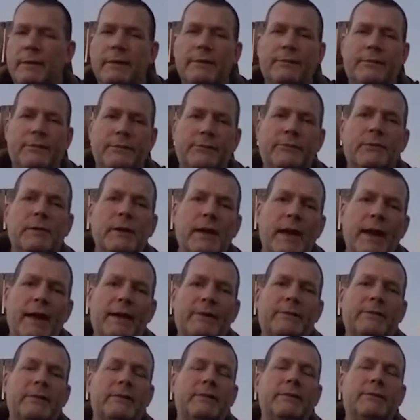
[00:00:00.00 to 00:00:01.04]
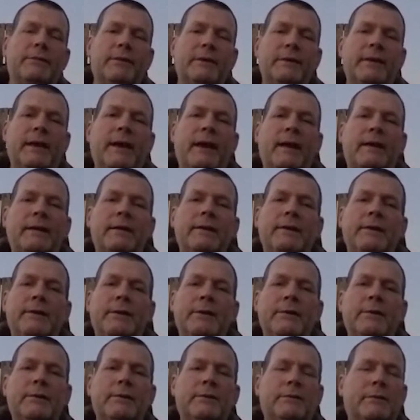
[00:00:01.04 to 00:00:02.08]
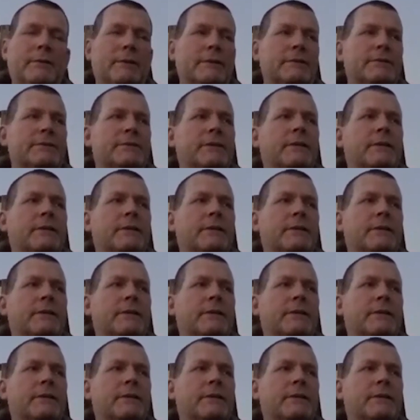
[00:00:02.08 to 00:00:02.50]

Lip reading: This is relaxing, sitting out here on a